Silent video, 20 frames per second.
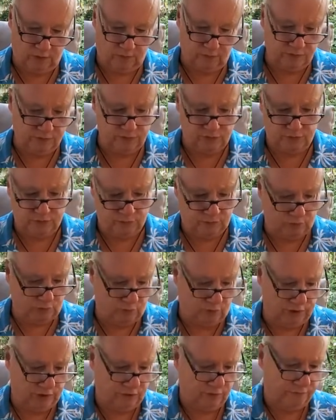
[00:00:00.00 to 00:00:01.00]
just doing the
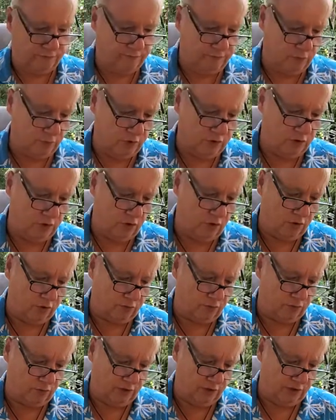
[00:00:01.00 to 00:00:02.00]
regular 4-card
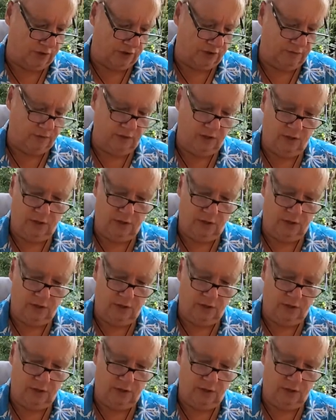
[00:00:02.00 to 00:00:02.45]
read,